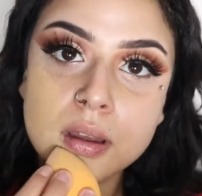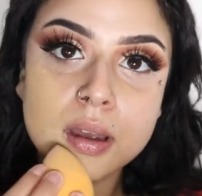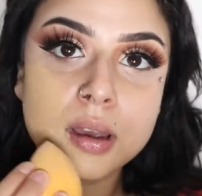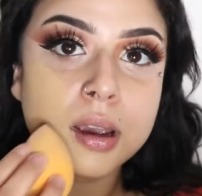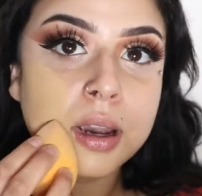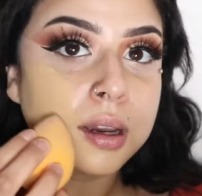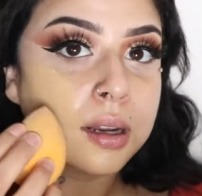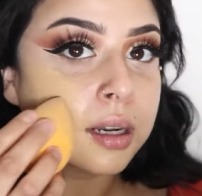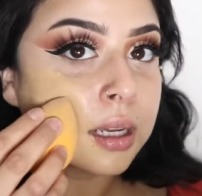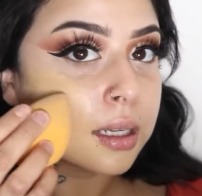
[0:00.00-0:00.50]

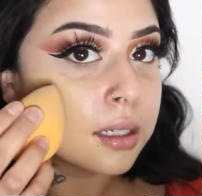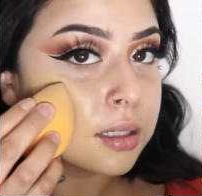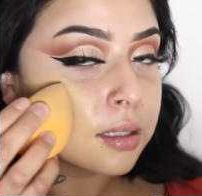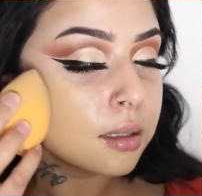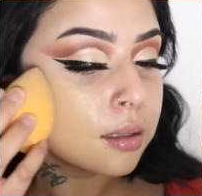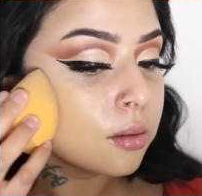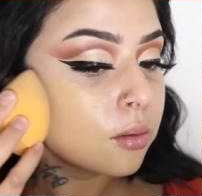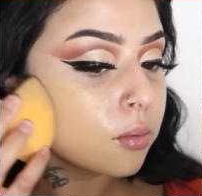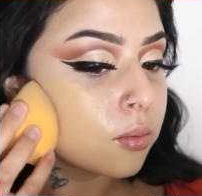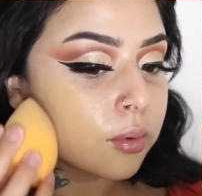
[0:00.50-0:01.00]
And I
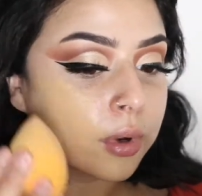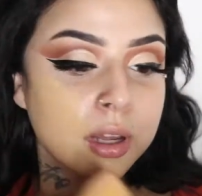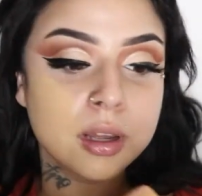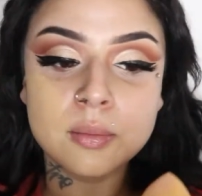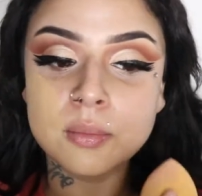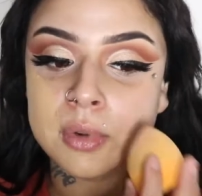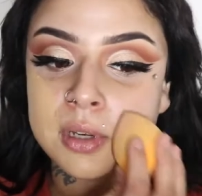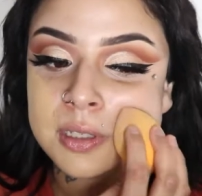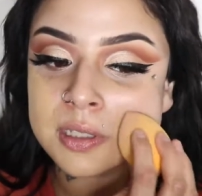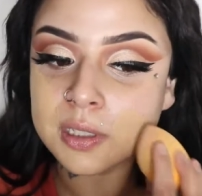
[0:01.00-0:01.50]
did wet
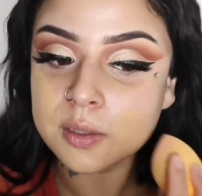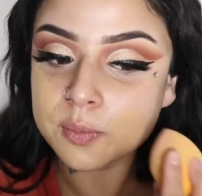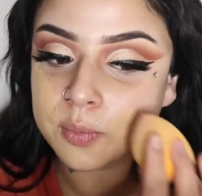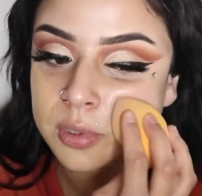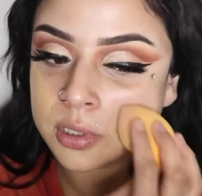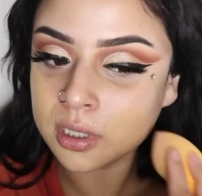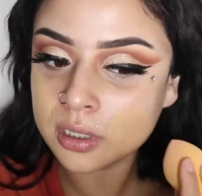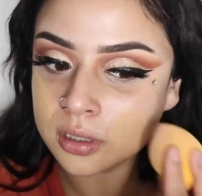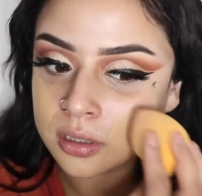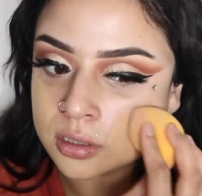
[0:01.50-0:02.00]
my
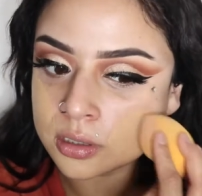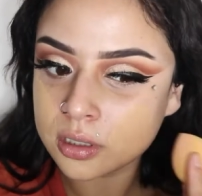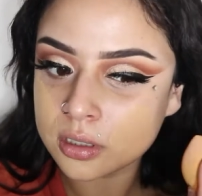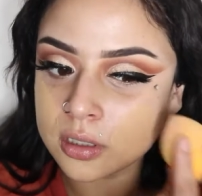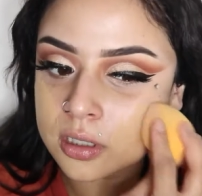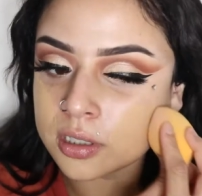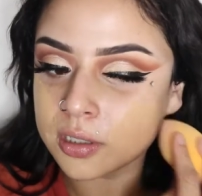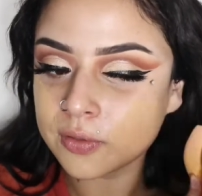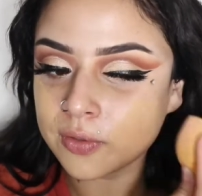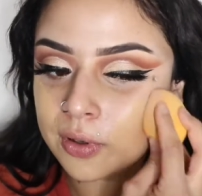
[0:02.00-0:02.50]
sponge.
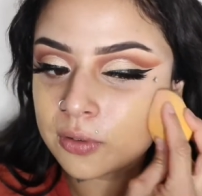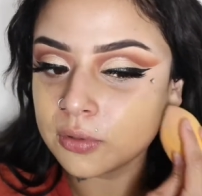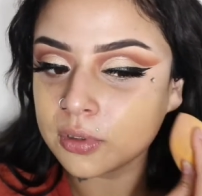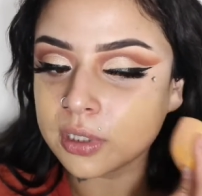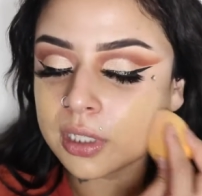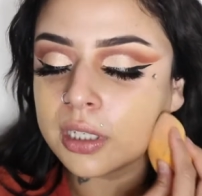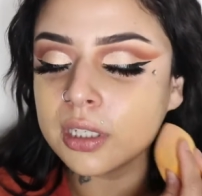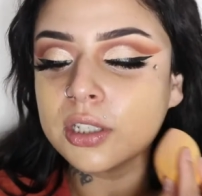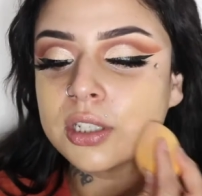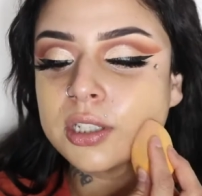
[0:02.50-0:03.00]
This
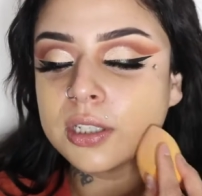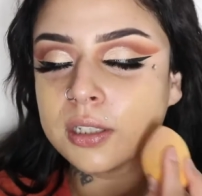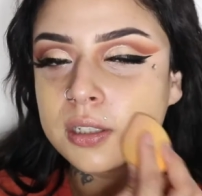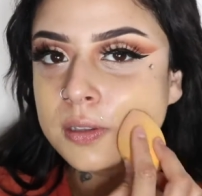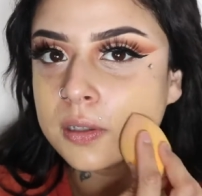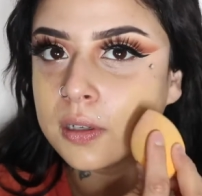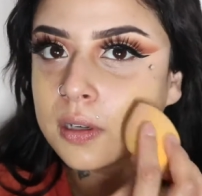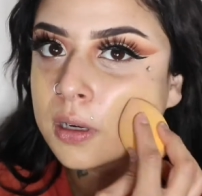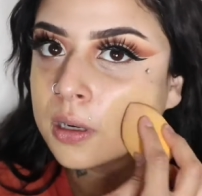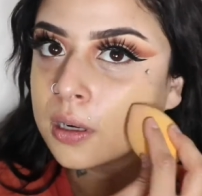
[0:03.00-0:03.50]
foundation,